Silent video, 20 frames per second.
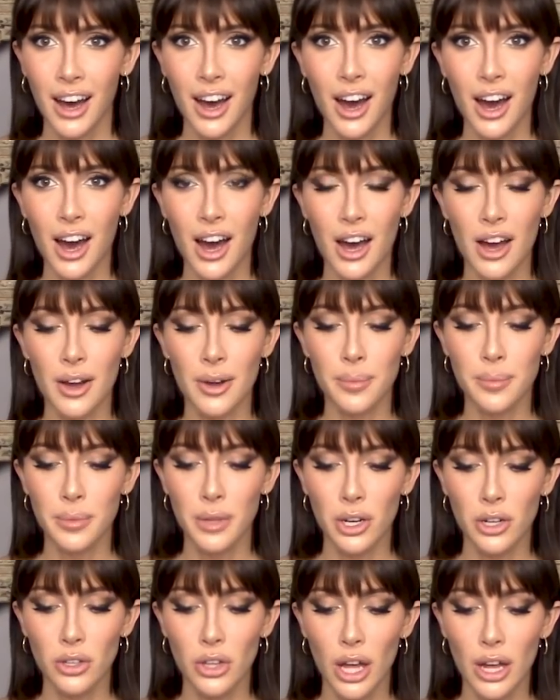Um,
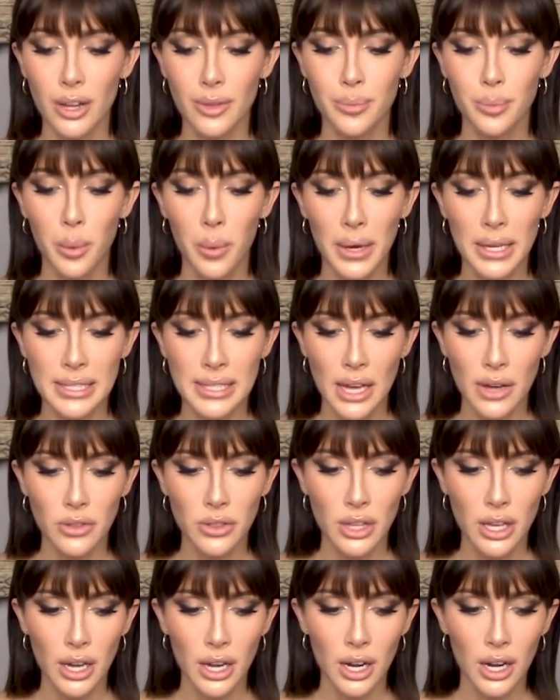there are a lot of boys out
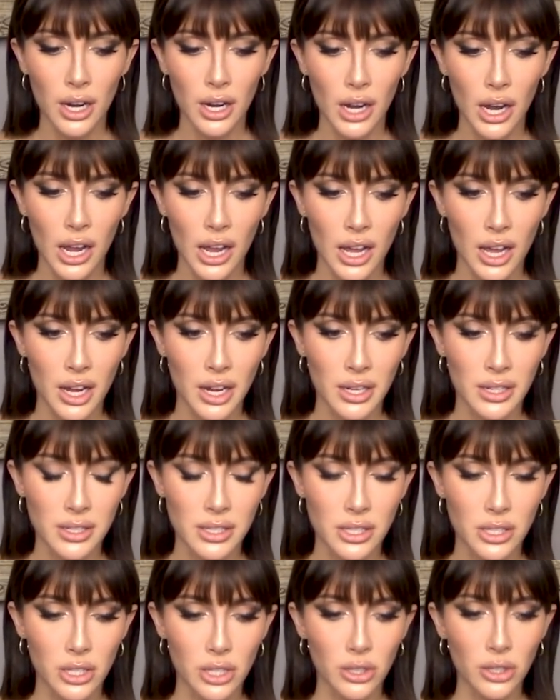there, and
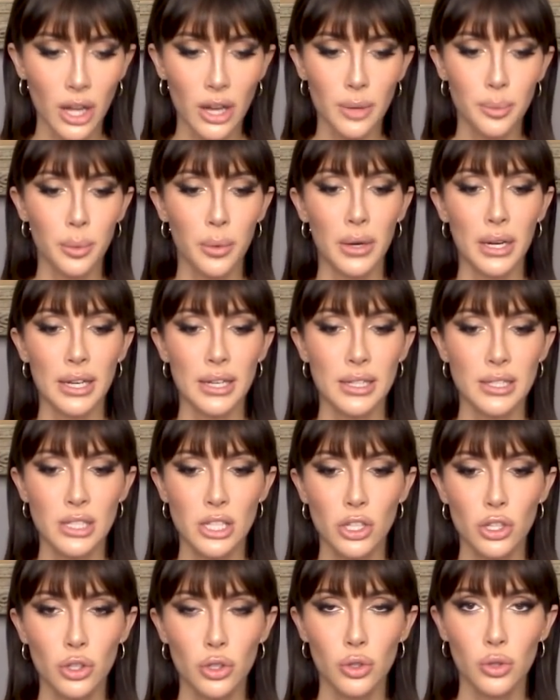there are a lot of boys
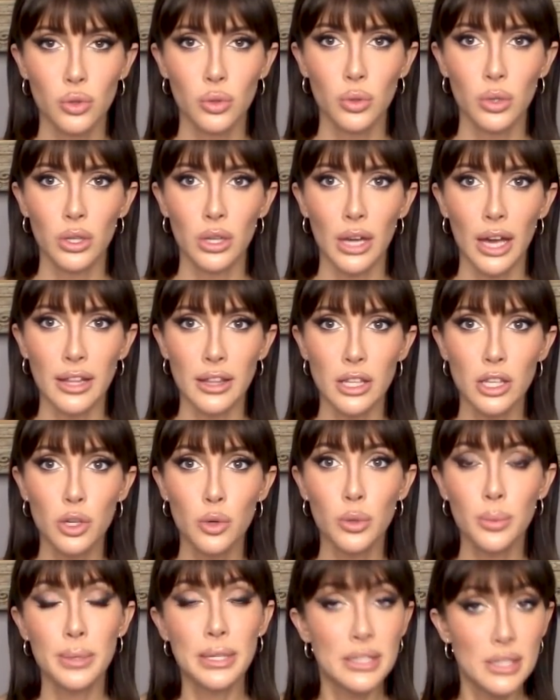who I think you
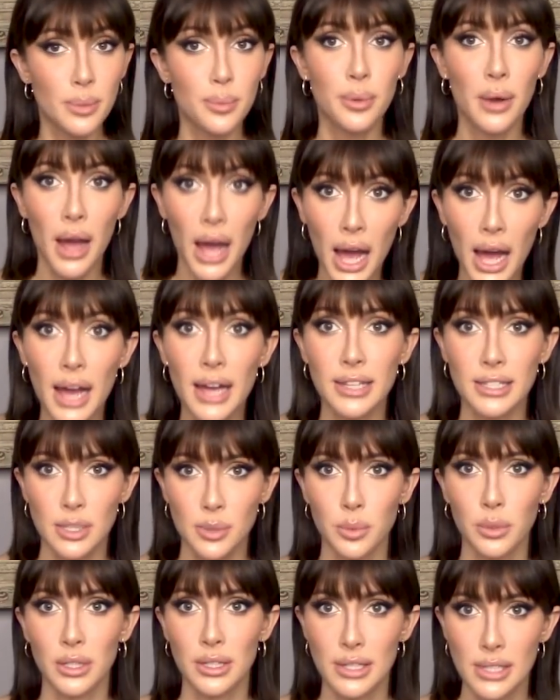would be surprised
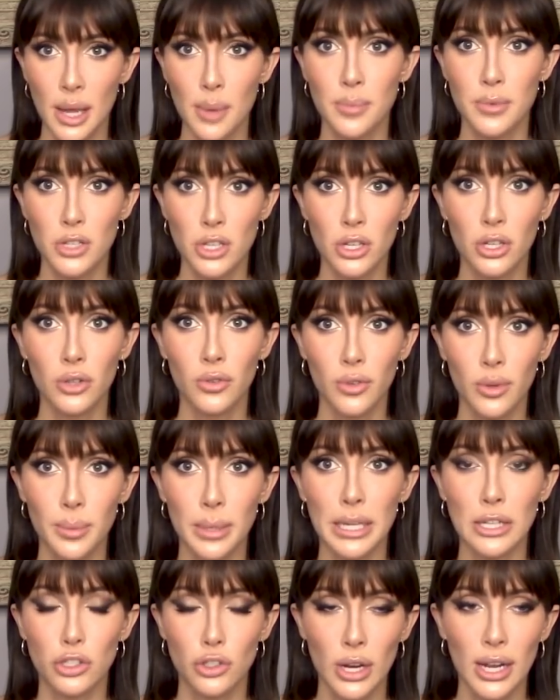will accept you for
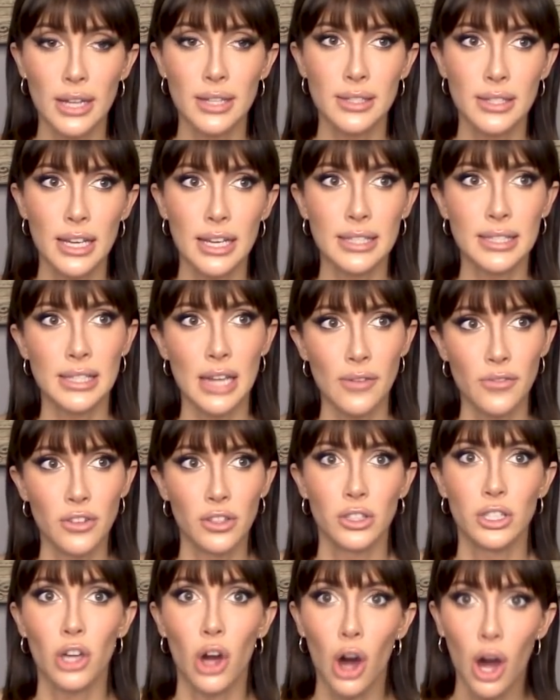being trans. It's
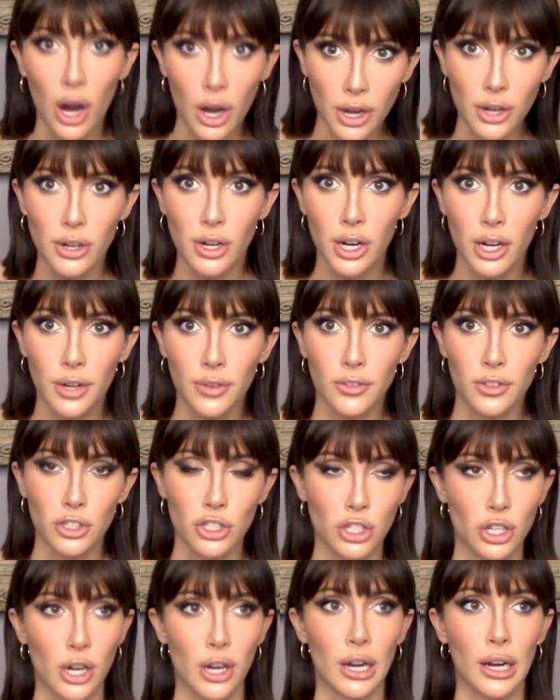definitely harder for
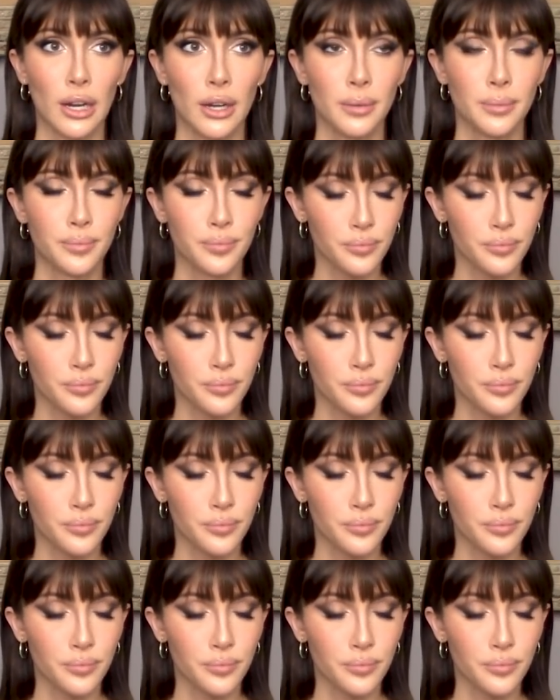sure.